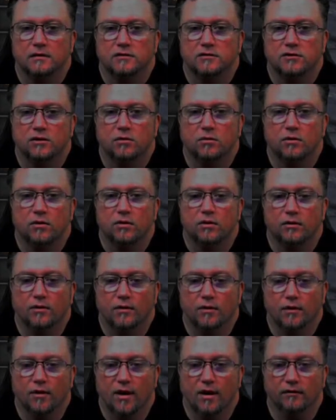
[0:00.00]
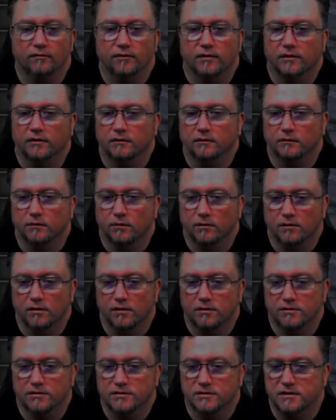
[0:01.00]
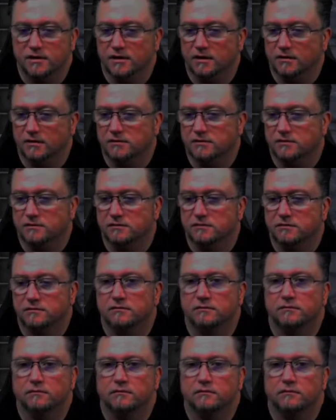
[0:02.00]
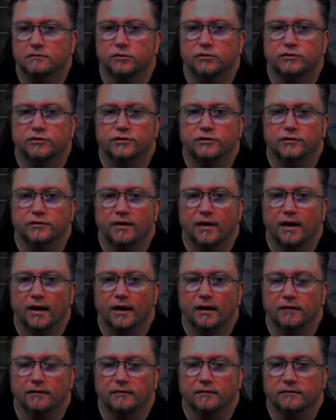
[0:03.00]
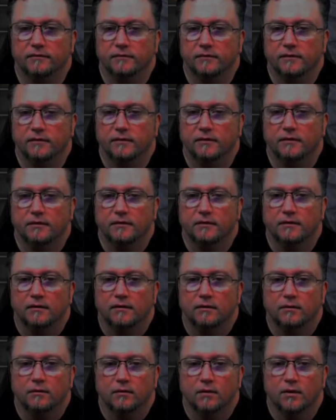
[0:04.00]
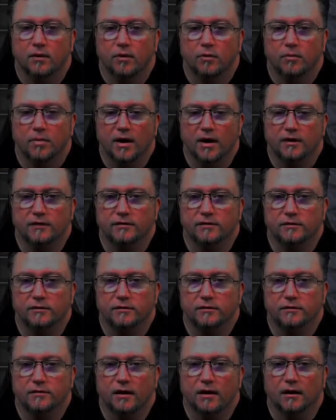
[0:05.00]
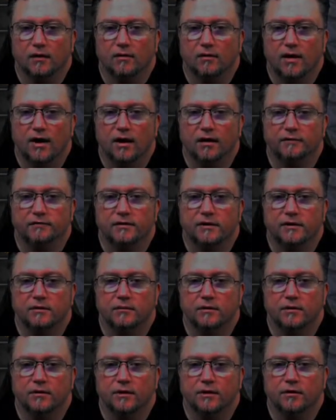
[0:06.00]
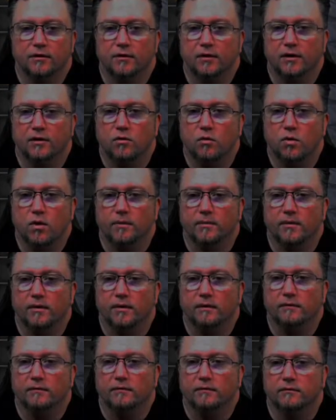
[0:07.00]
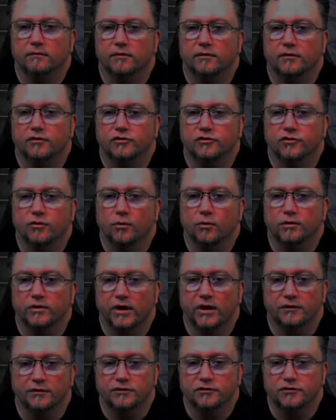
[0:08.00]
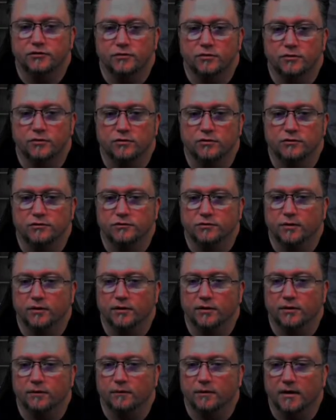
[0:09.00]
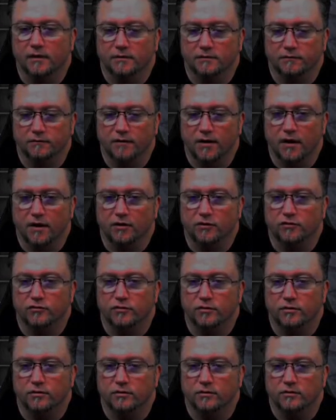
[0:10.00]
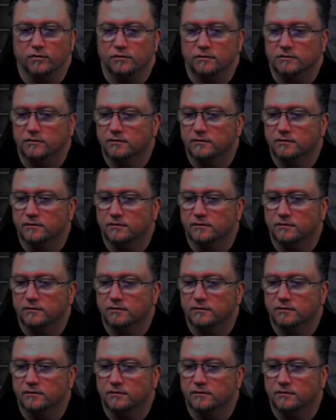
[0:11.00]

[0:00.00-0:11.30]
so we'll go to crafting, we'll go to sticks, we'll do that, we'll go back to crafting. We're gonna go to equipment, we're gonna scroll down to tools, we're gonna make the fire drill.